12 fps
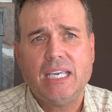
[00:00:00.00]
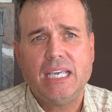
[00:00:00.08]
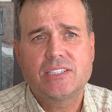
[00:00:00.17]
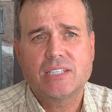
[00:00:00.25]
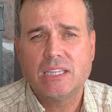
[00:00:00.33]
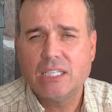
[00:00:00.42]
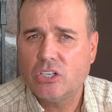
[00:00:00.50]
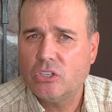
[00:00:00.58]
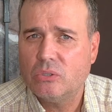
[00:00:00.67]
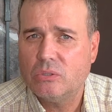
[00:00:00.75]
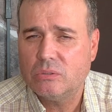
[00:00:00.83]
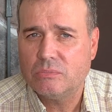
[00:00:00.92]
It's a
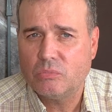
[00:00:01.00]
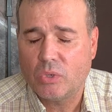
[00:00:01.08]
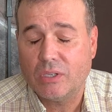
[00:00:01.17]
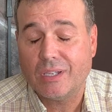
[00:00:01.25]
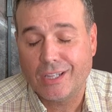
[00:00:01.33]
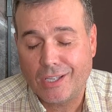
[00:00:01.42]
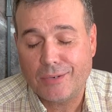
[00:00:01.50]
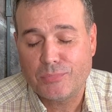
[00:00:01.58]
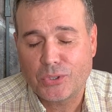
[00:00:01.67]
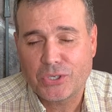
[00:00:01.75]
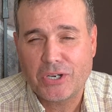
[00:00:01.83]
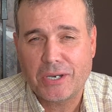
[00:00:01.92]
lot
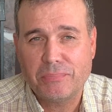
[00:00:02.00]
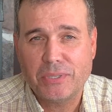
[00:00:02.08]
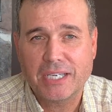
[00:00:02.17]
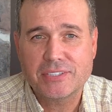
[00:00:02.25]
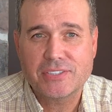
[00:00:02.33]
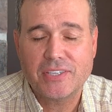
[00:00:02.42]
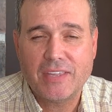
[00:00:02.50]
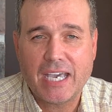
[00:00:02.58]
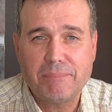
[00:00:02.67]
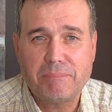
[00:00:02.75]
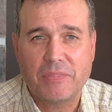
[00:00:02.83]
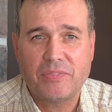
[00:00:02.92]
more complex than
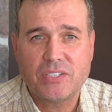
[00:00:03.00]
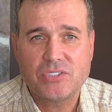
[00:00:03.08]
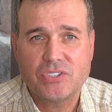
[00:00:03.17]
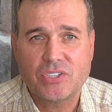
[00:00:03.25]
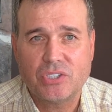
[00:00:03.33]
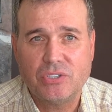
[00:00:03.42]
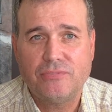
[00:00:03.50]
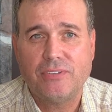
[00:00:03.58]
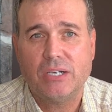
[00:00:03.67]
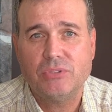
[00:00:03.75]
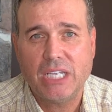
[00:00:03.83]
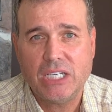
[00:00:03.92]
that, but this is a good
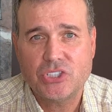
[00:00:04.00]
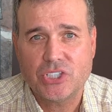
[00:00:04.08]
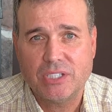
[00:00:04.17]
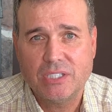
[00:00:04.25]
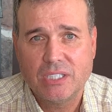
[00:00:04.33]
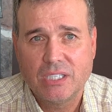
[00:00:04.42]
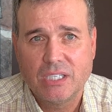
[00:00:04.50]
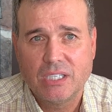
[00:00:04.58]
foundation.